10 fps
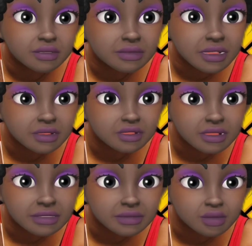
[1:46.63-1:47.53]
Purchase
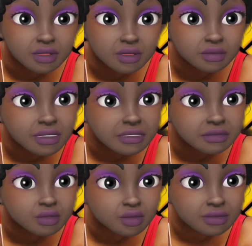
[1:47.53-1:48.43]
the book and read
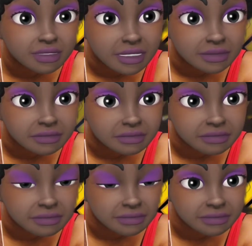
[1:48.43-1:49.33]
for yourself
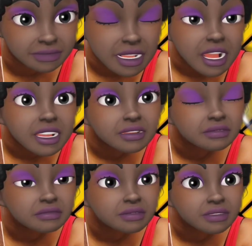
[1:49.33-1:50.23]

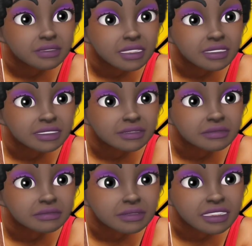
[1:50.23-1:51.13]
very good
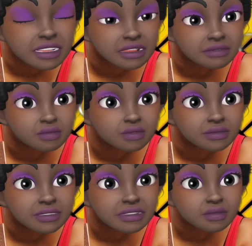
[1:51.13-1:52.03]
information for the
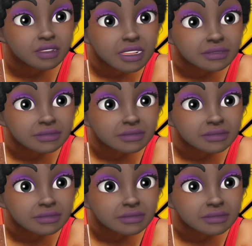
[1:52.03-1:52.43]
mental health